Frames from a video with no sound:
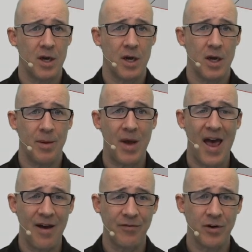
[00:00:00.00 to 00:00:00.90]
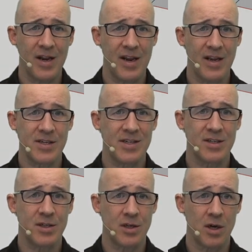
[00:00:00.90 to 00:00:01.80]
After it is
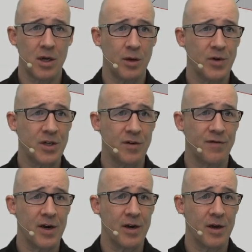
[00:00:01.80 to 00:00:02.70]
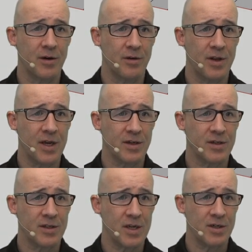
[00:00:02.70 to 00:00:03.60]
installed, we should find it under the
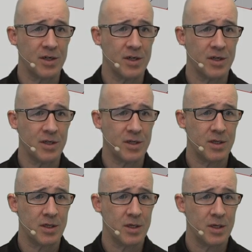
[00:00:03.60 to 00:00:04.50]
extensions,